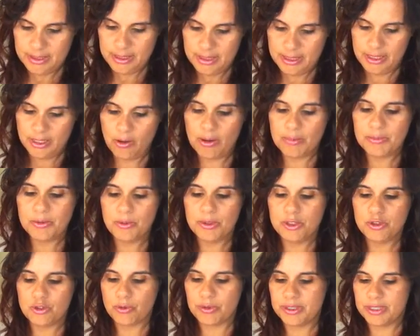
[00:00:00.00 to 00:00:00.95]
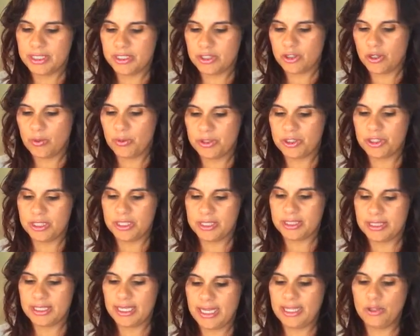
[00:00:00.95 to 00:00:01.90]
now I'm doing Jory's dessert, which
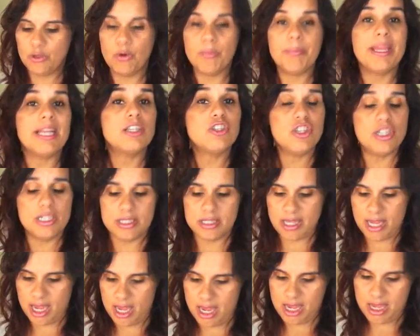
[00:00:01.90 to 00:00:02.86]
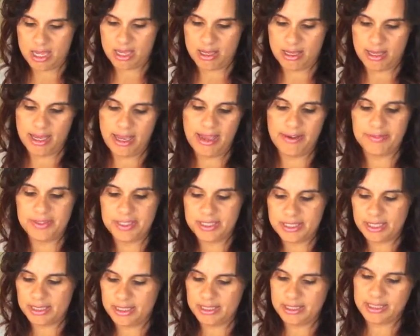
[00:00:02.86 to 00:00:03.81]
is a no-bake cheesecake. I have this
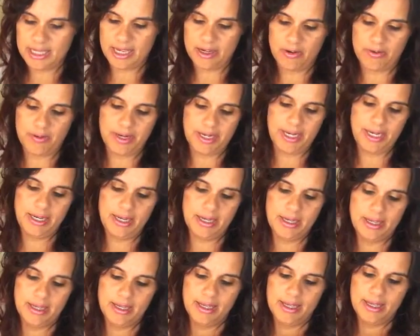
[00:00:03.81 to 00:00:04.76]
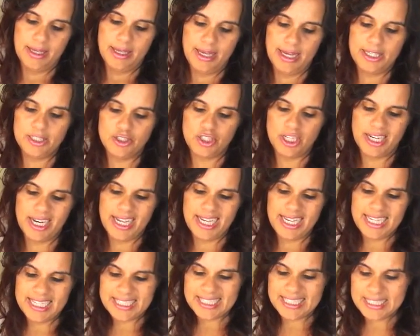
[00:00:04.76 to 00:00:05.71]
at the site already. And Jada
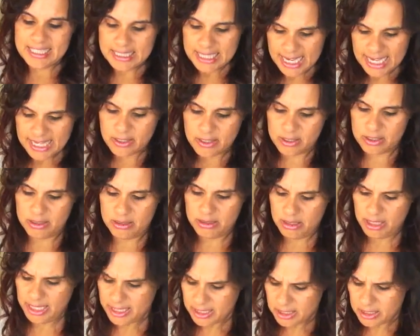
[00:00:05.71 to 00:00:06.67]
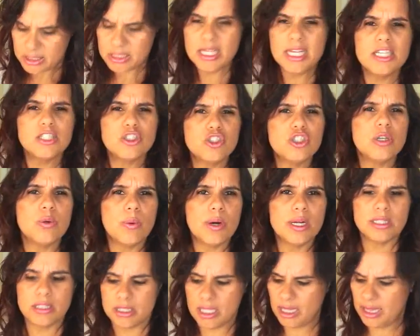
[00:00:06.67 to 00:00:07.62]
insists, insists she
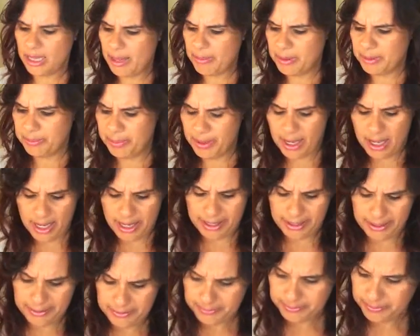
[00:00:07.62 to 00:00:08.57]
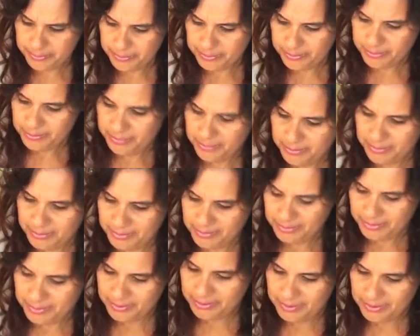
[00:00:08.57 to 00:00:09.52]
wants that lemon pie. Well, if the boys get
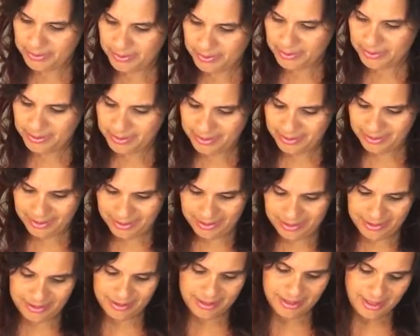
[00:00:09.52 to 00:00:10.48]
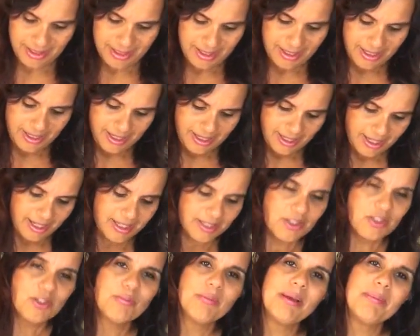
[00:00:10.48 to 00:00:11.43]
theirs, why can't I get mine?
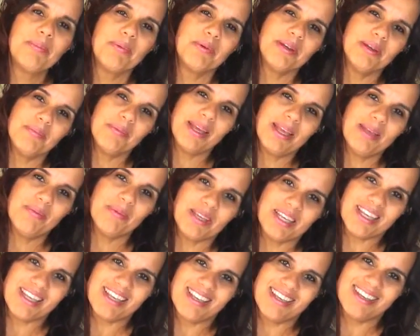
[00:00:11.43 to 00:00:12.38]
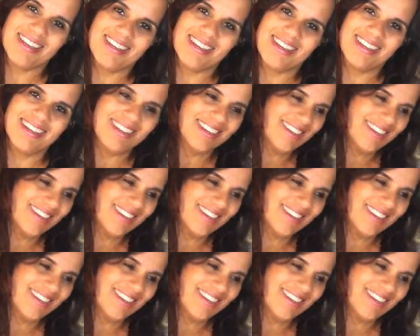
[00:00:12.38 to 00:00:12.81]
Because you're my pretty baby. That doesn't